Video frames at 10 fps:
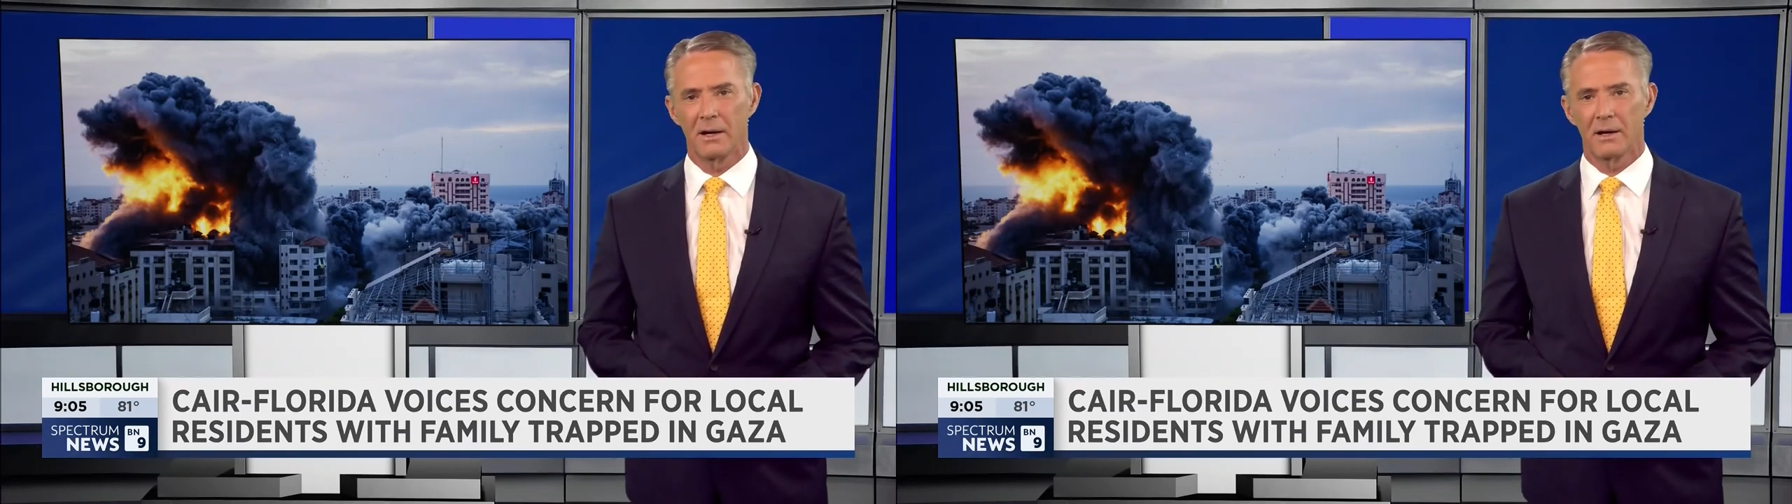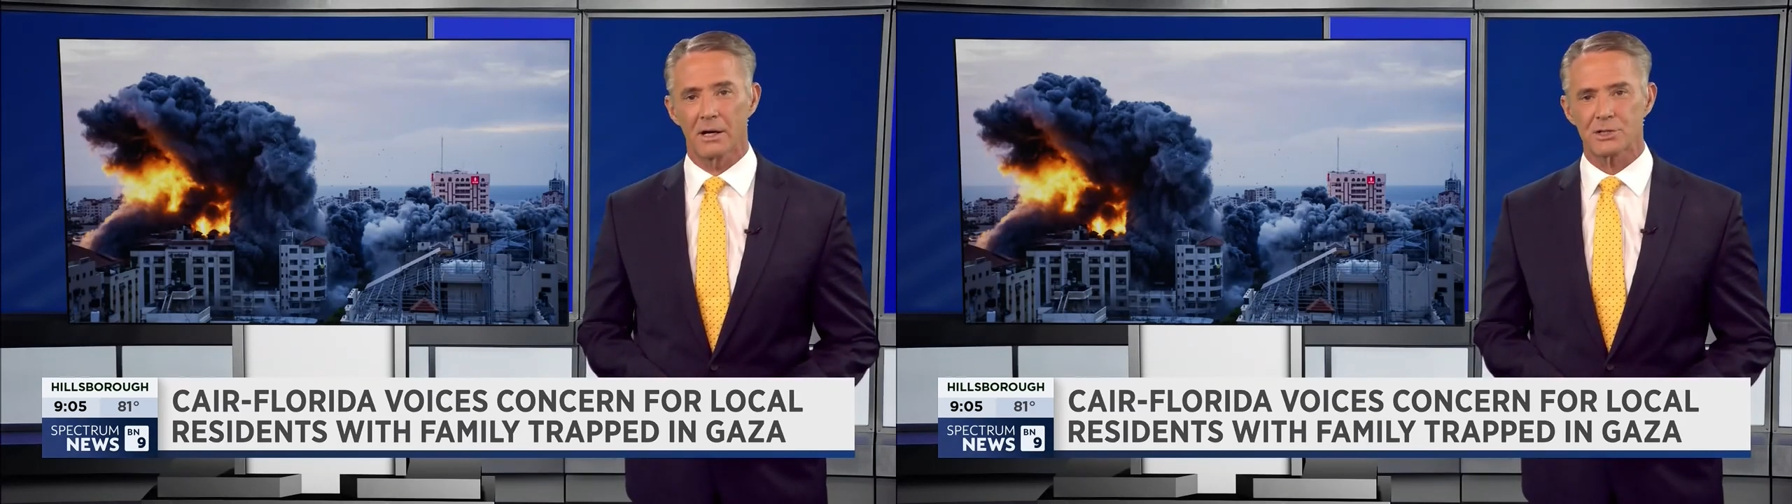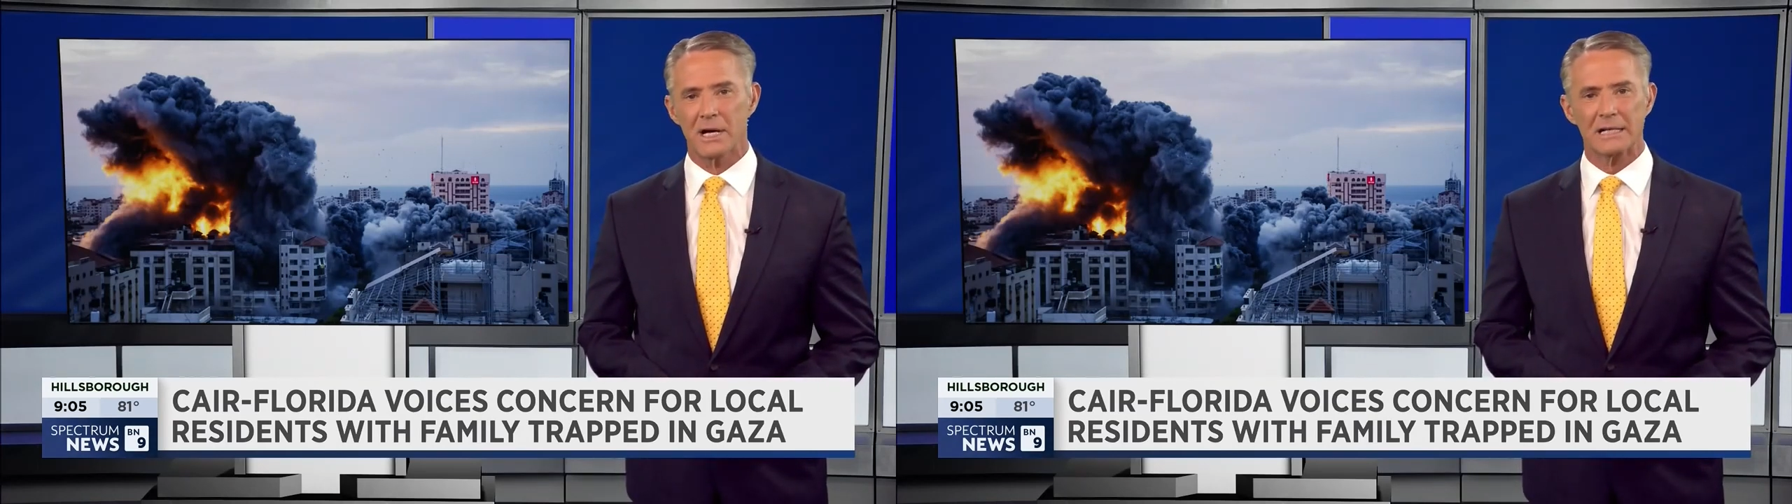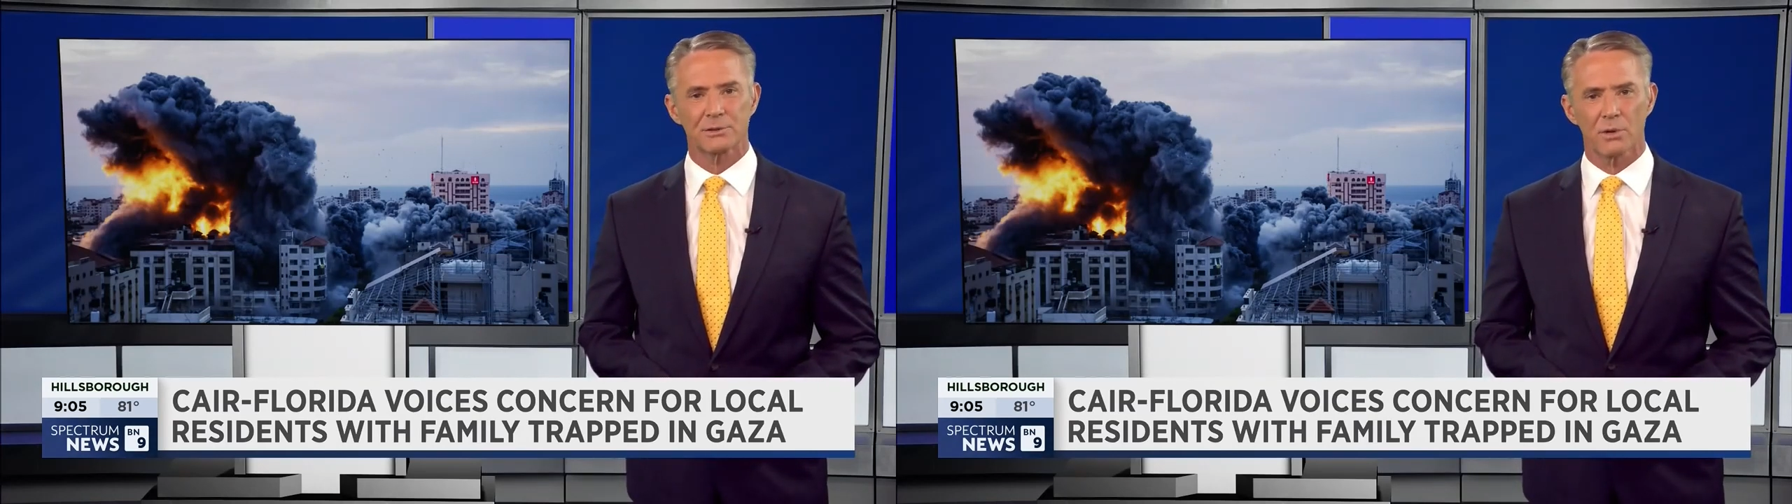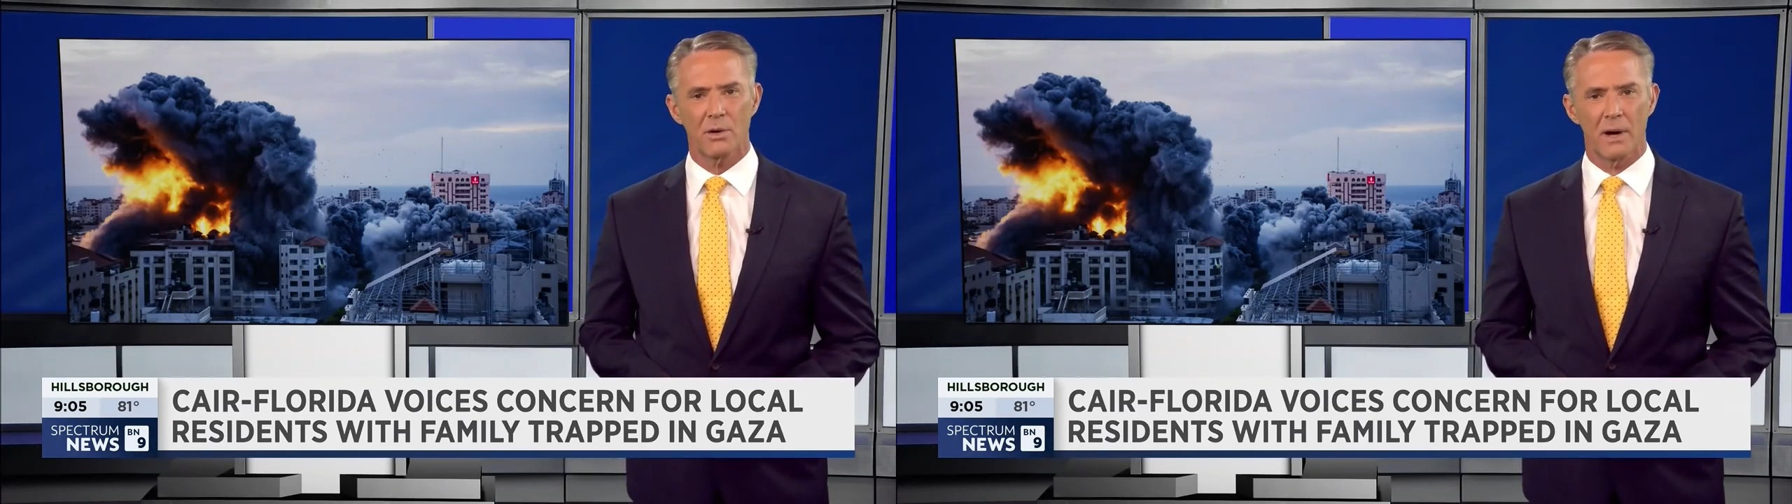Our
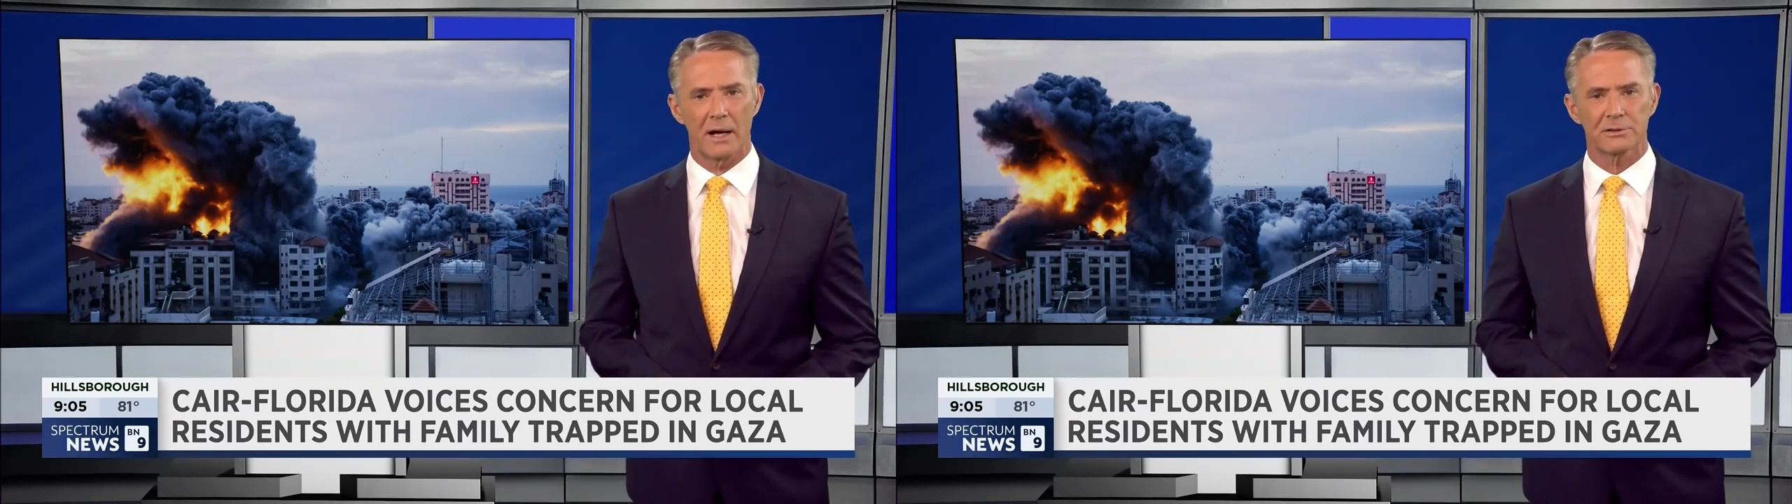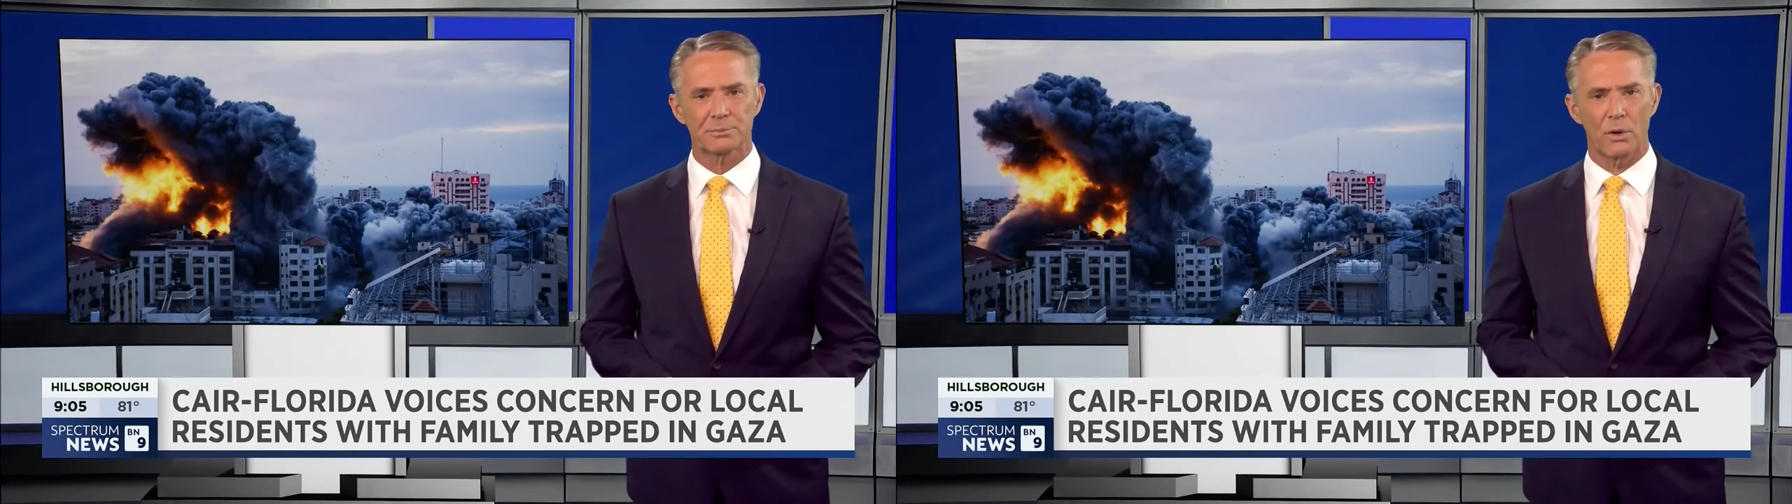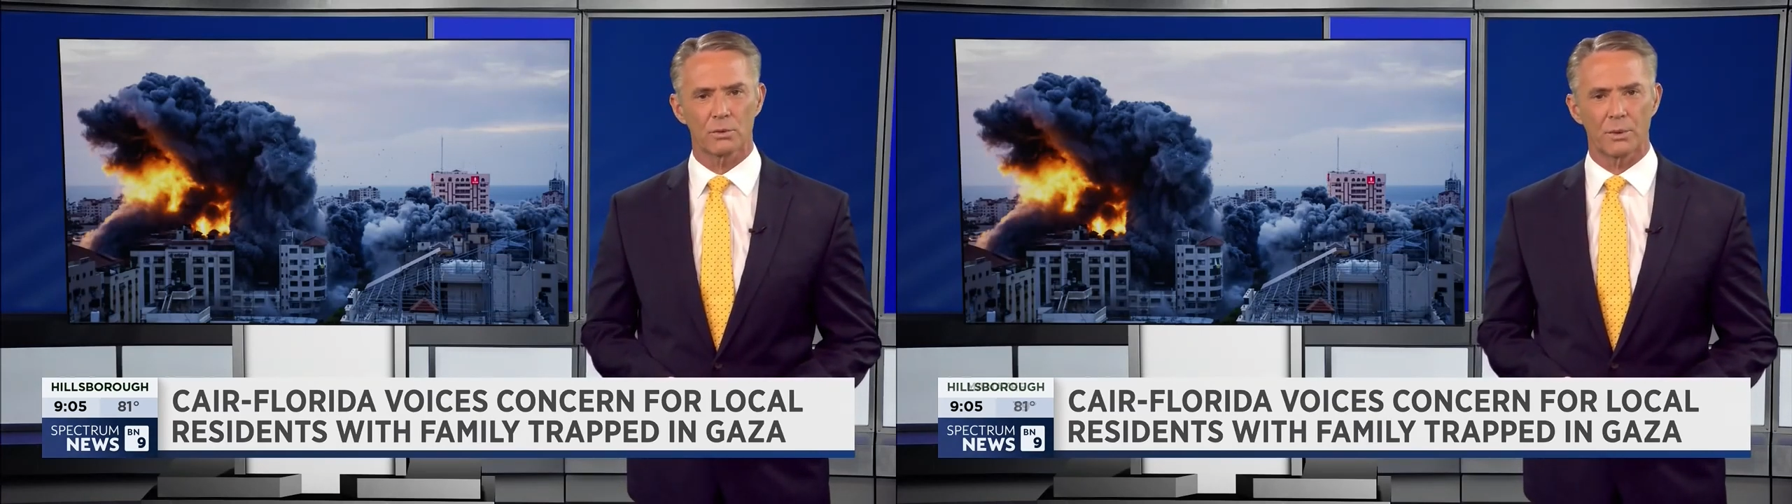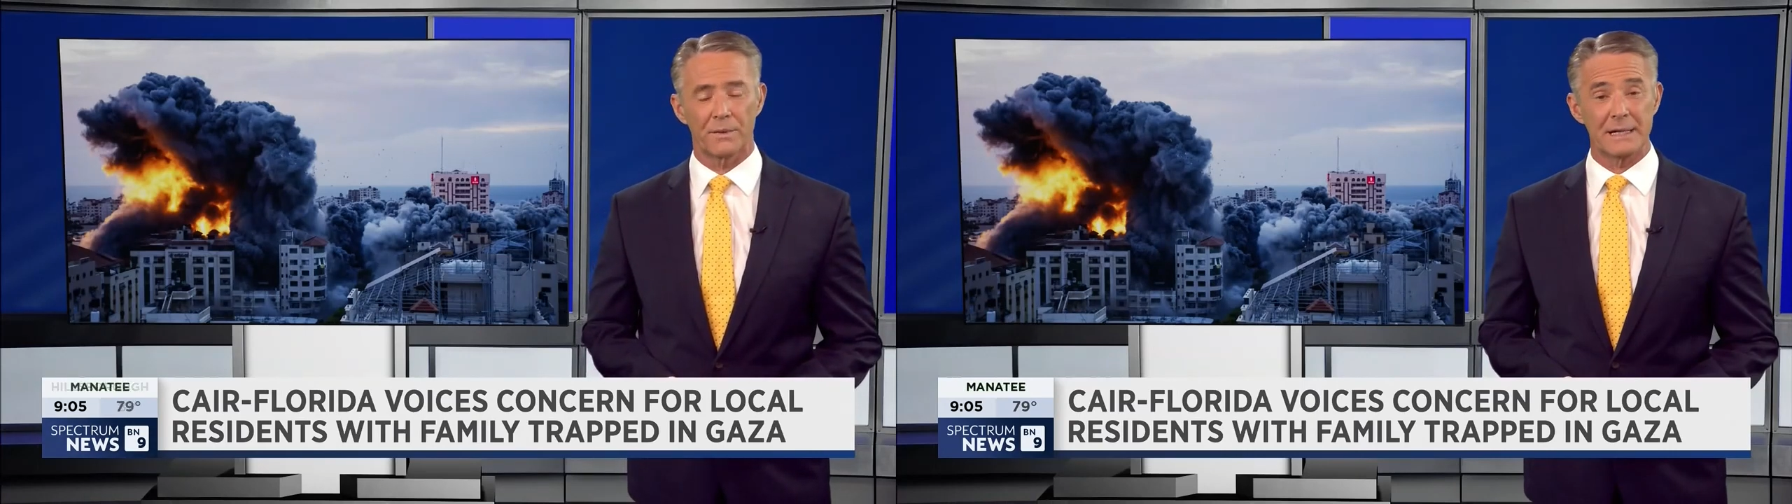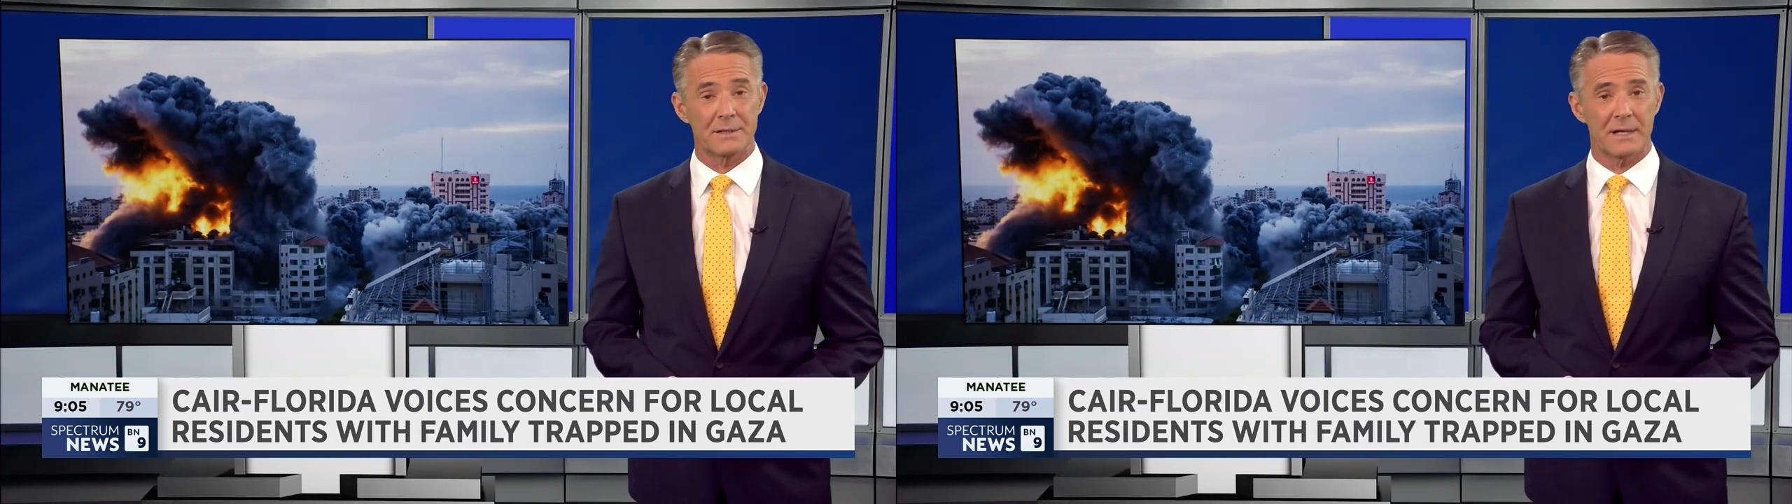Josh Rojas spoke with
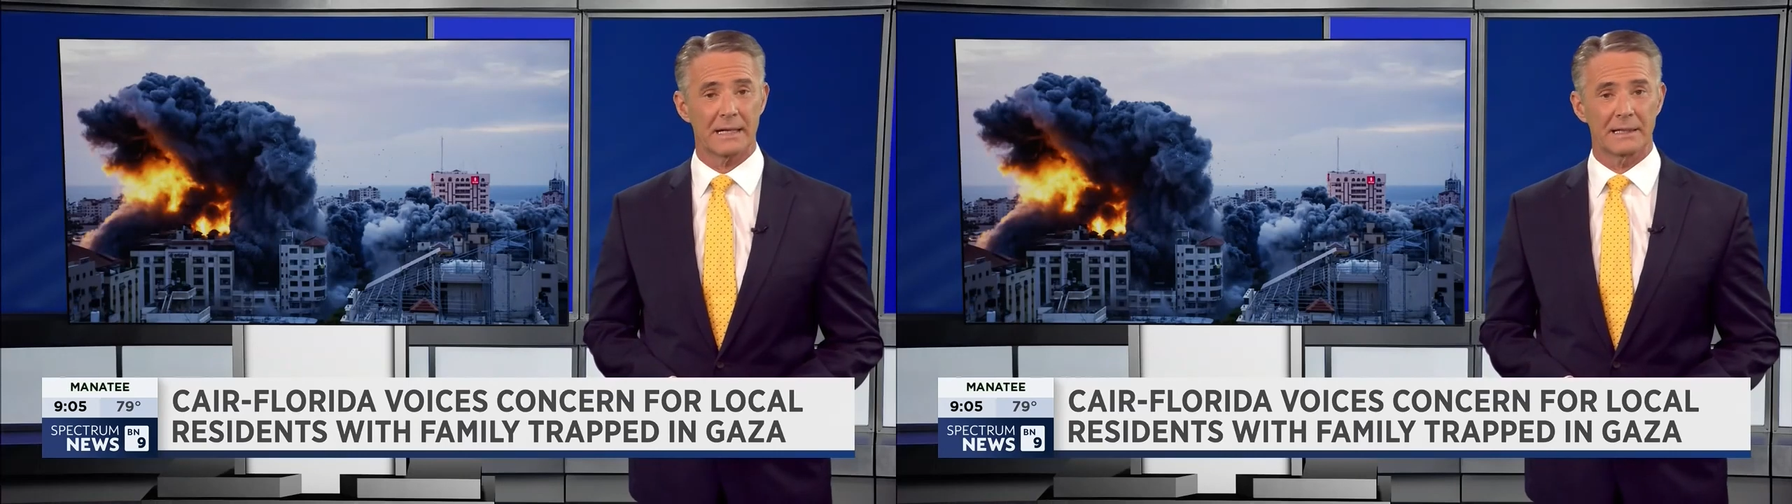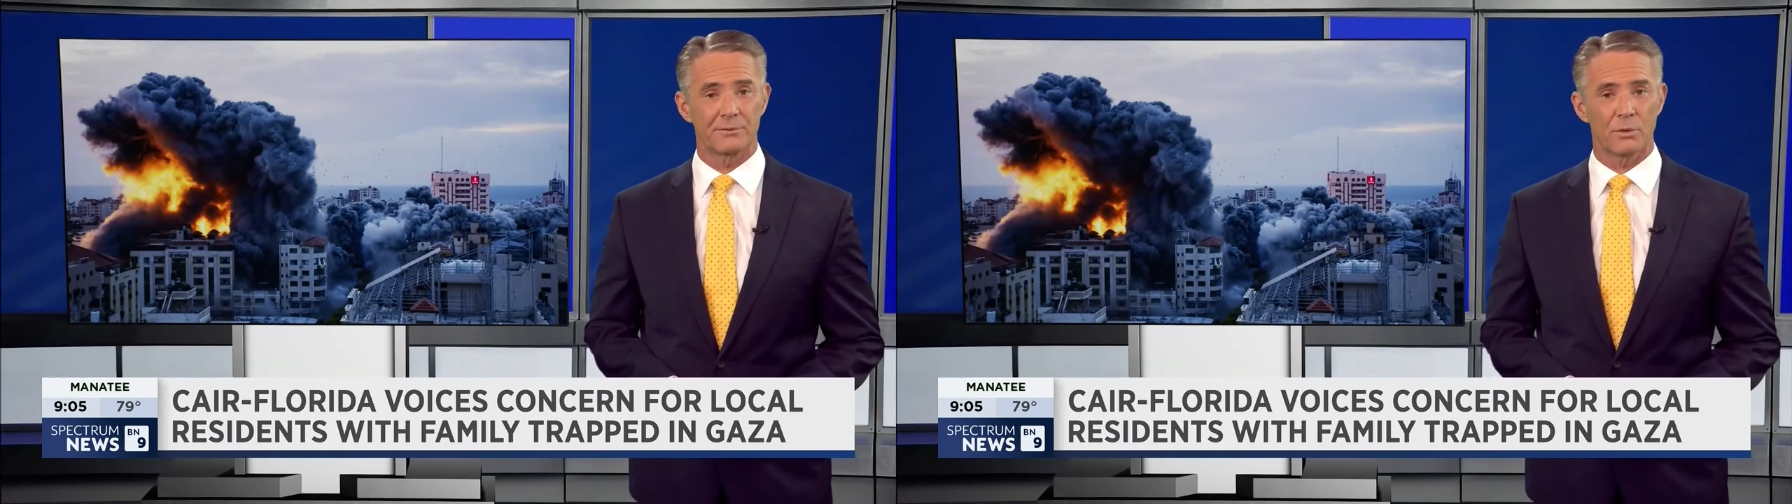the executive